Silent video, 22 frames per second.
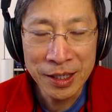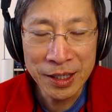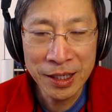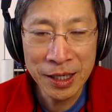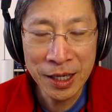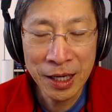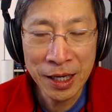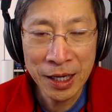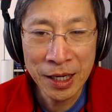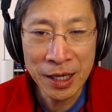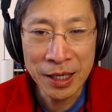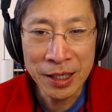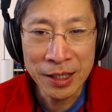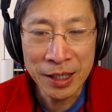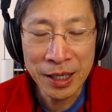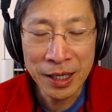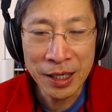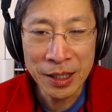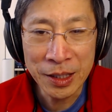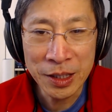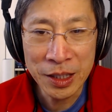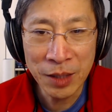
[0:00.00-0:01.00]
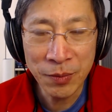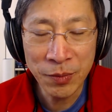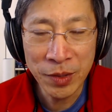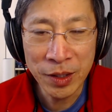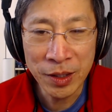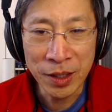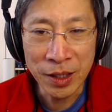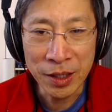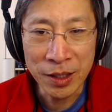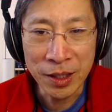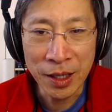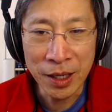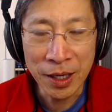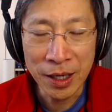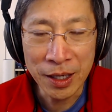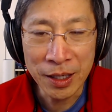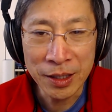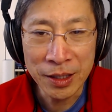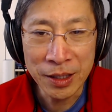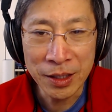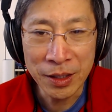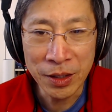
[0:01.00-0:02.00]
Yeah, something like that,
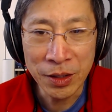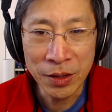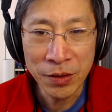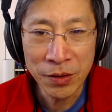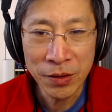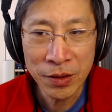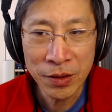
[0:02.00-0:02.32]
you know?